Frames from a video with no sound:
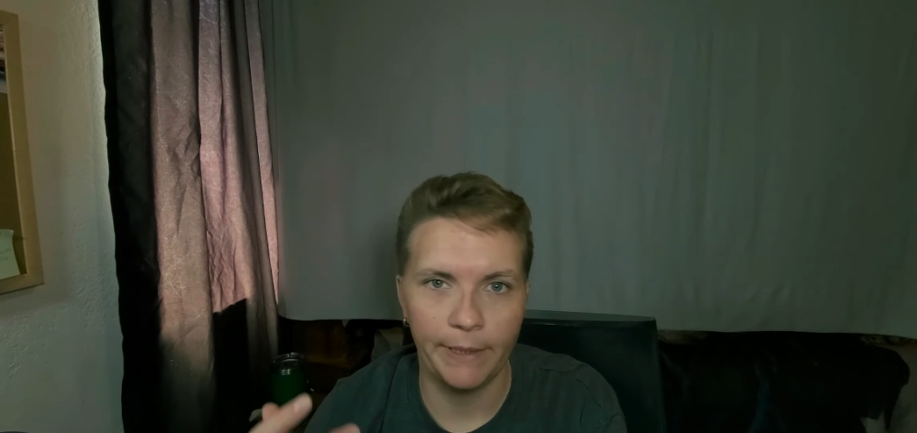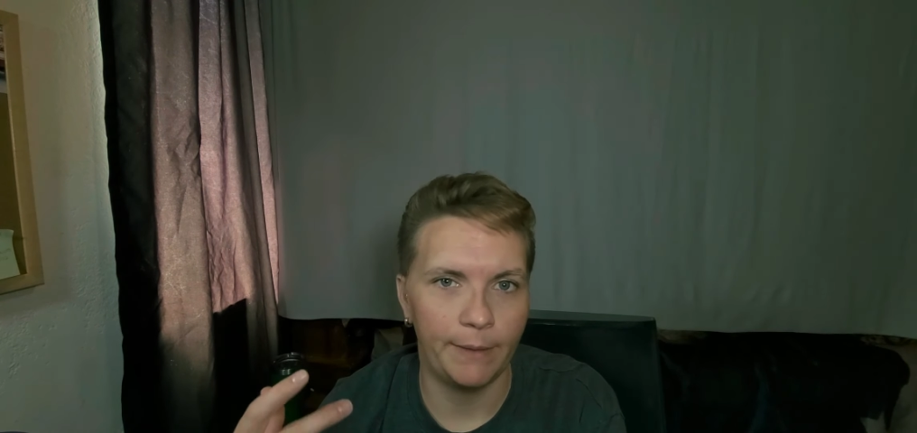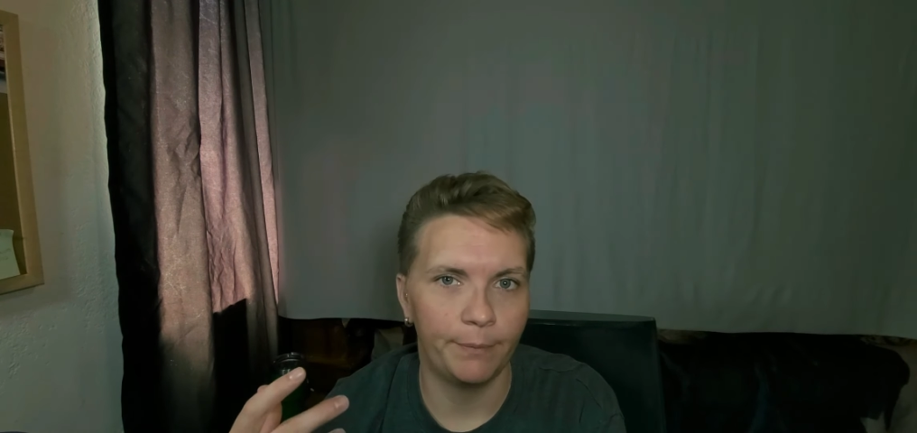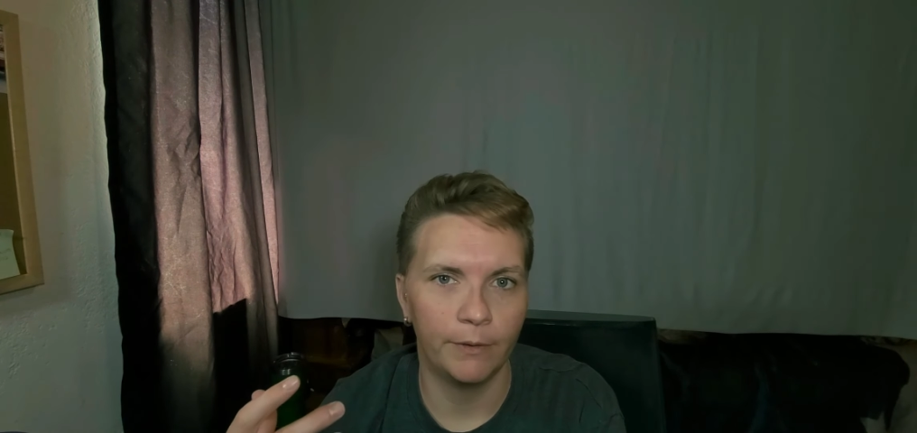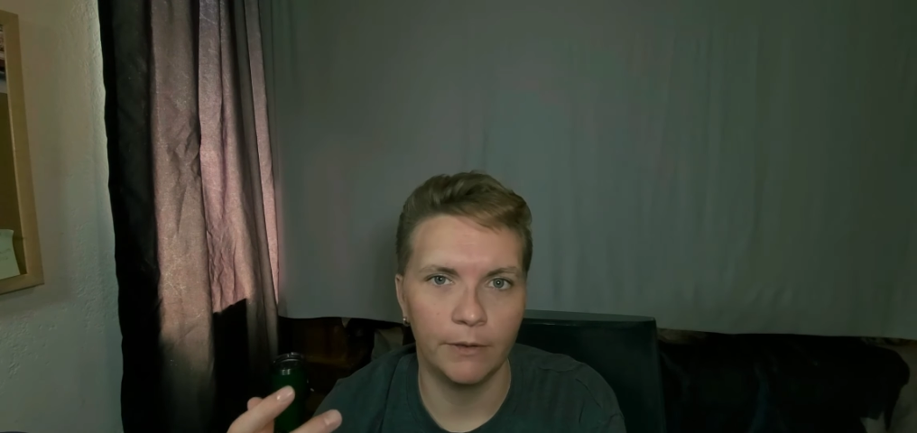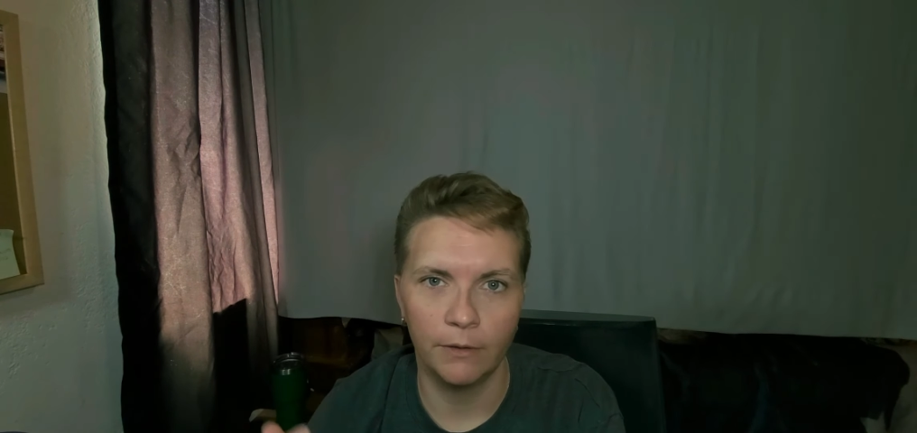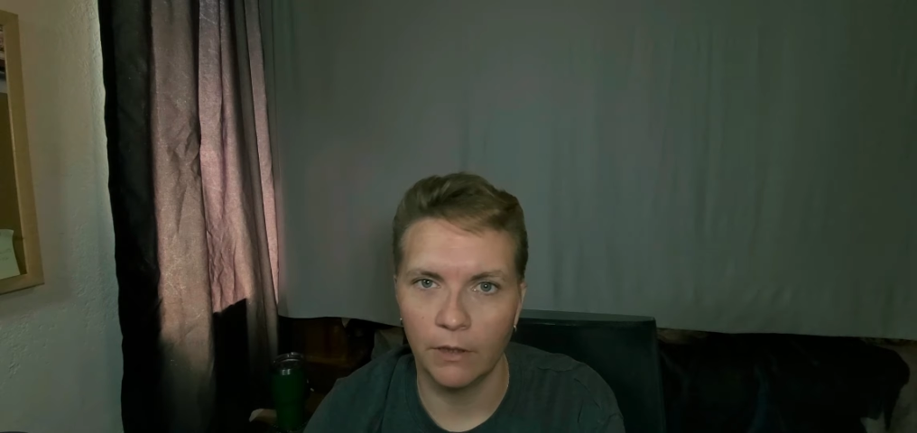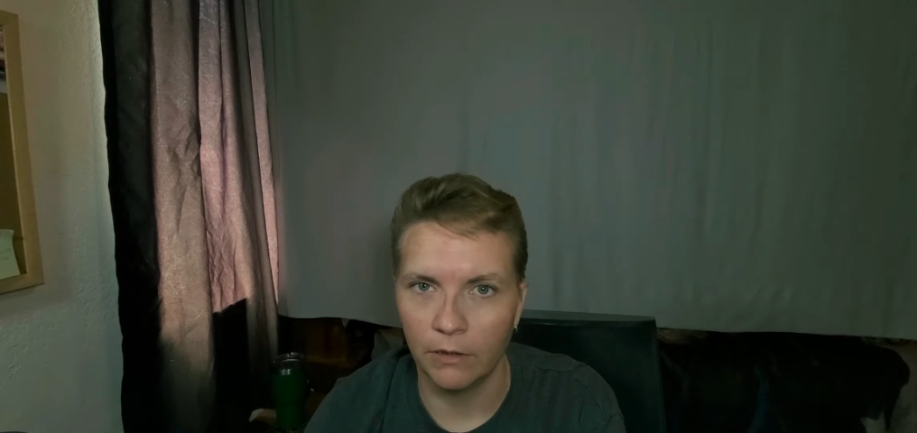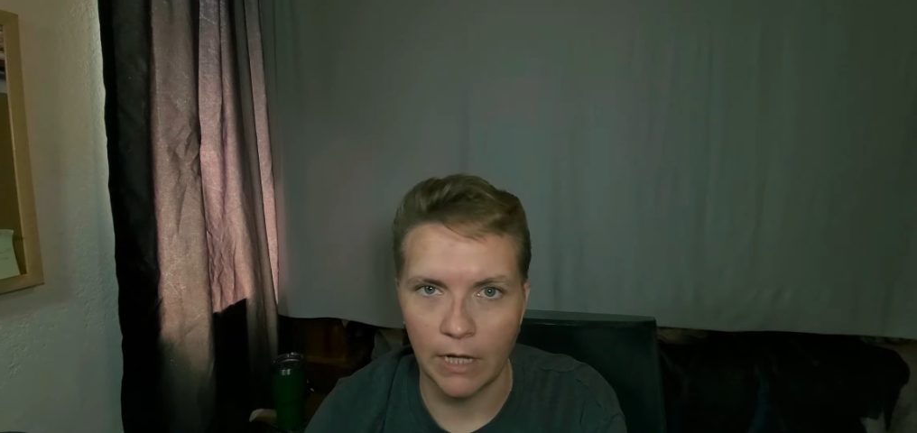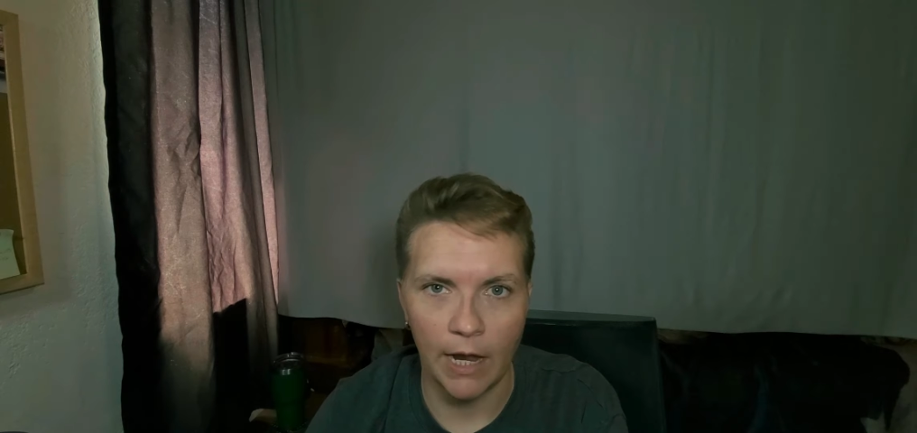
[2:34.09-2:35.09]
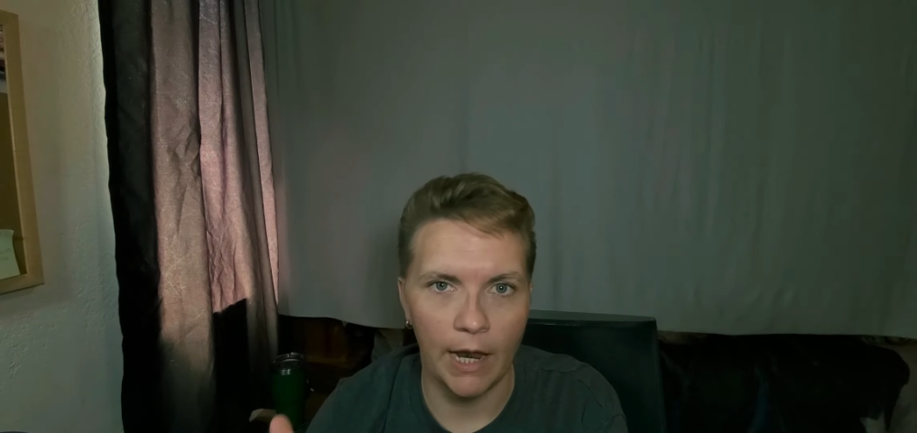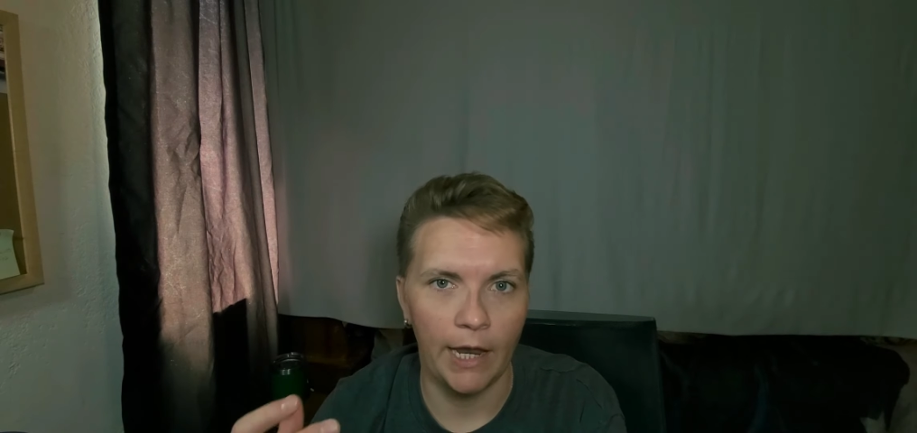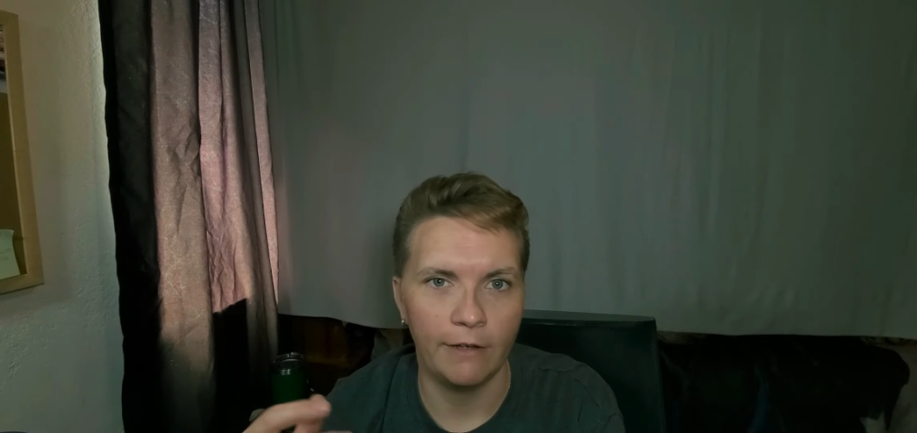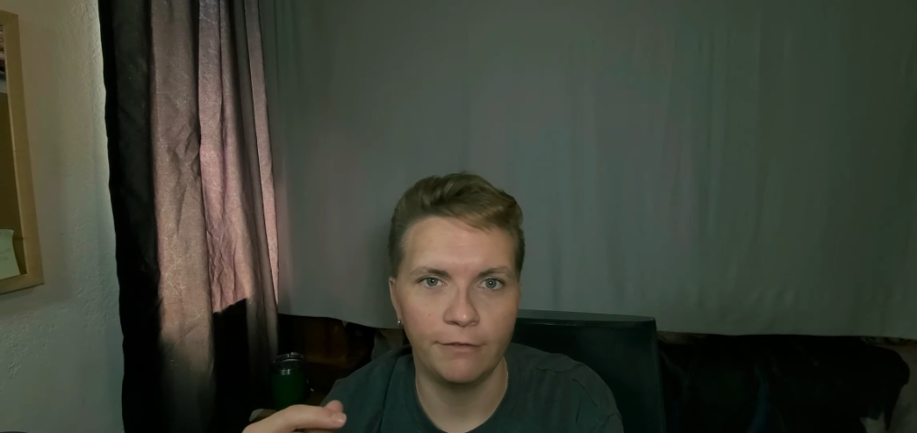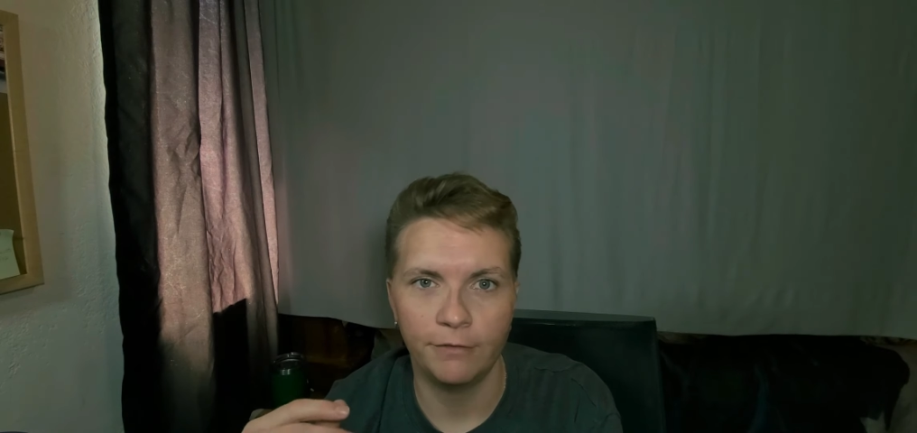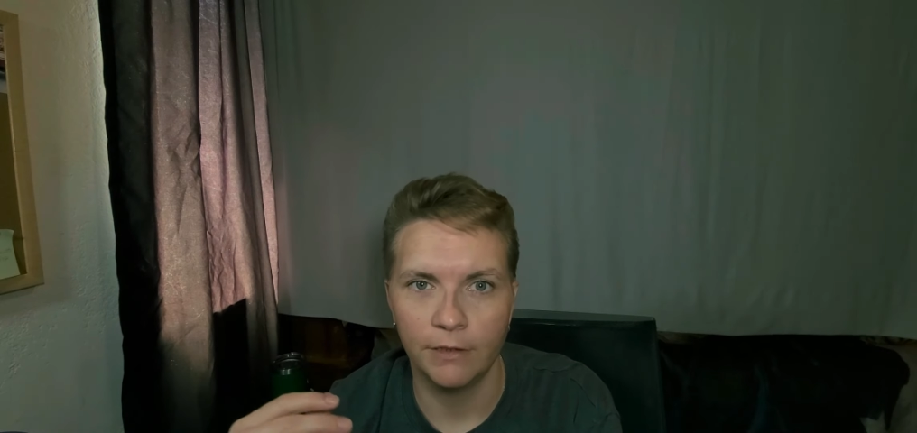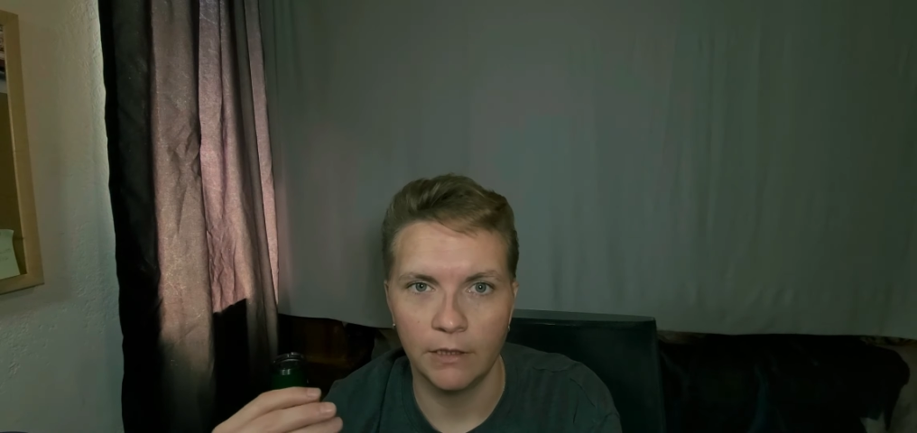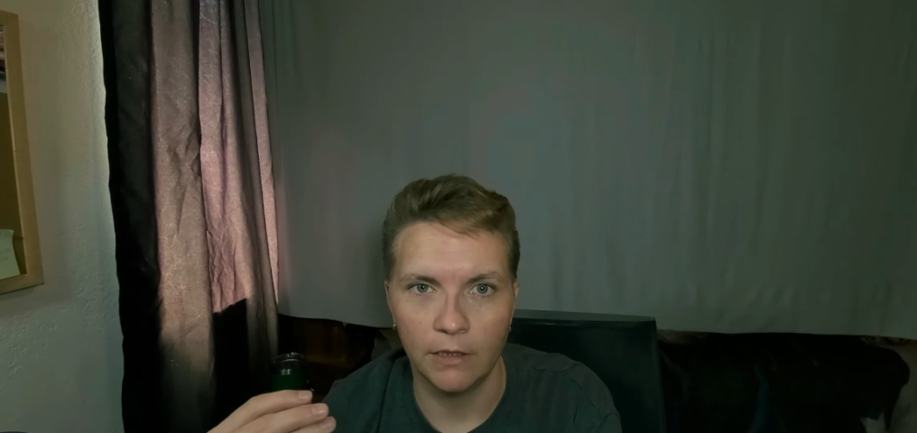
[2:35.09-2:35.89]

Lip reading: paper, a knife,